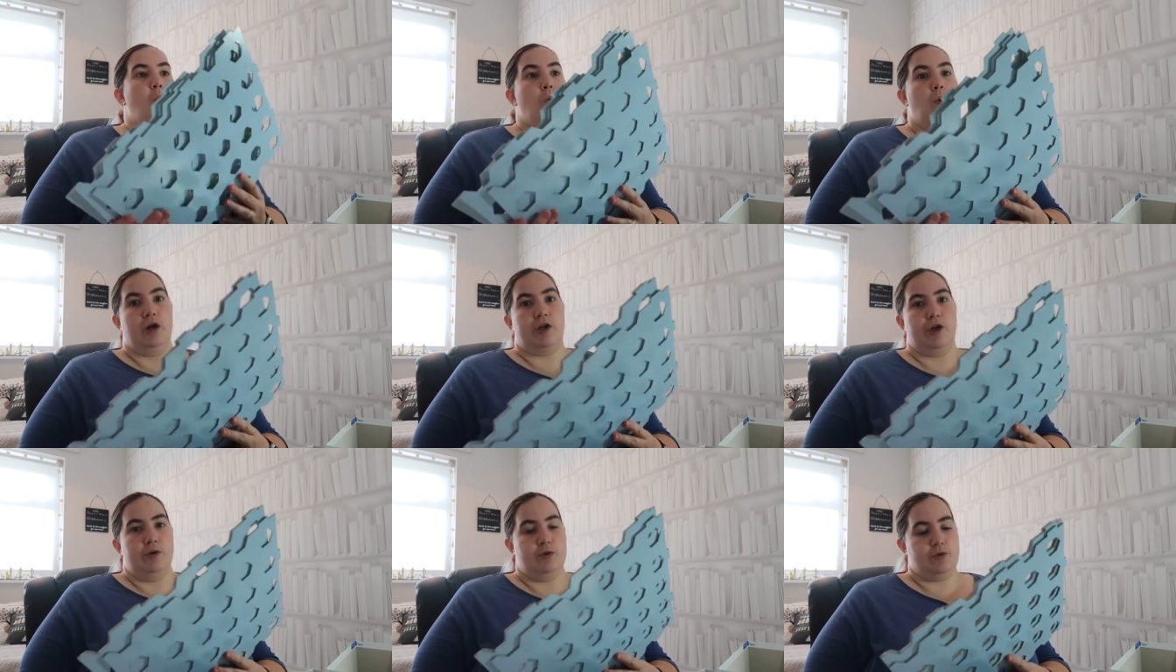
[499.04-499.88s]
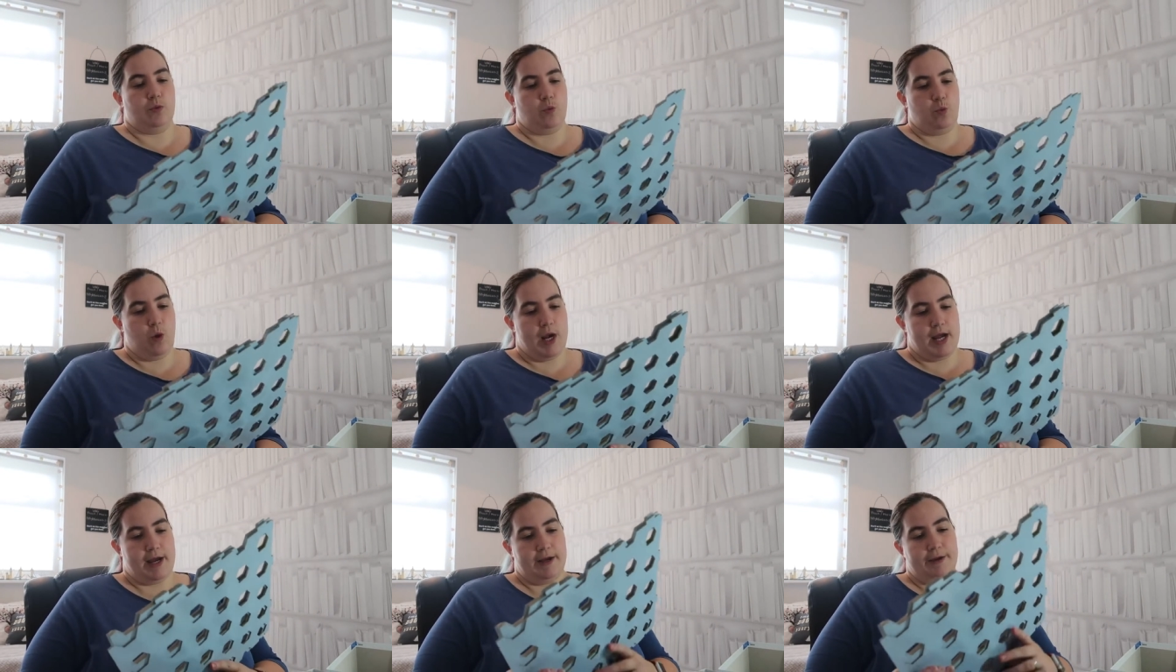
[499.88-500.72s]
what goes
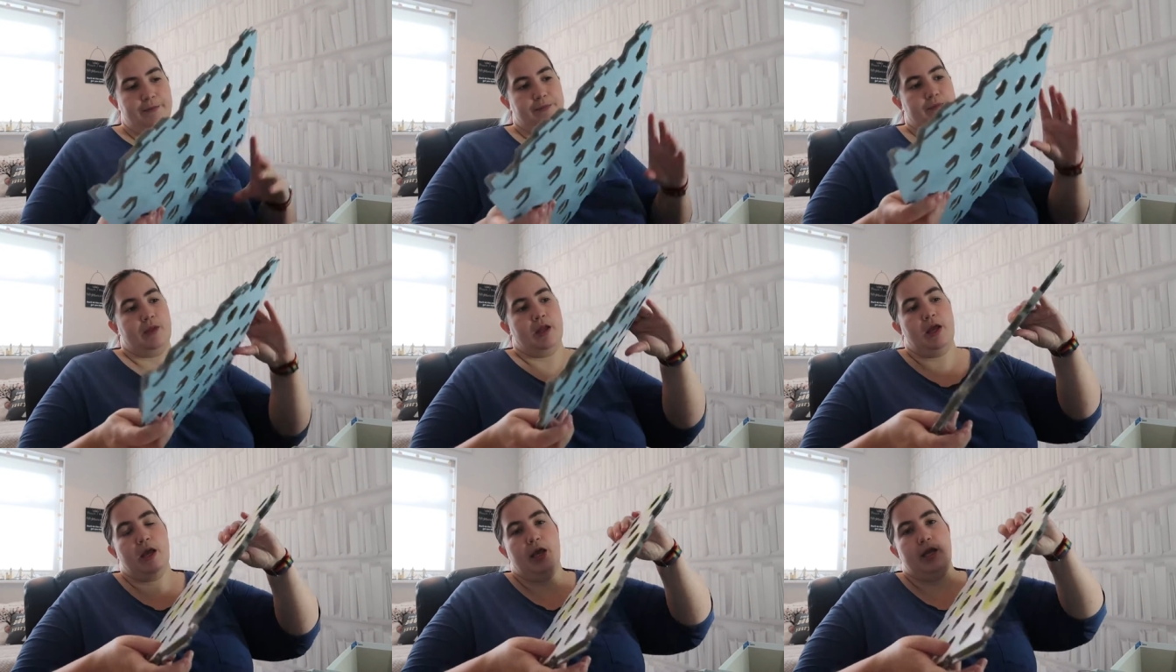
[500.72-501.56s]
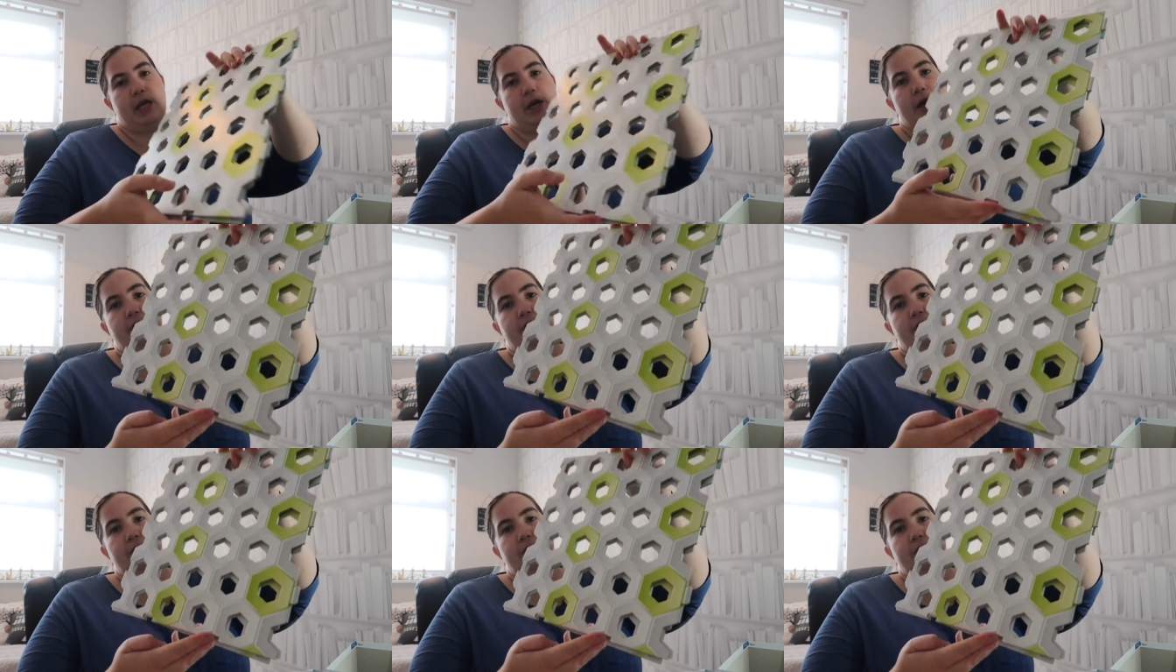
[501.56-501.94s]
where. Now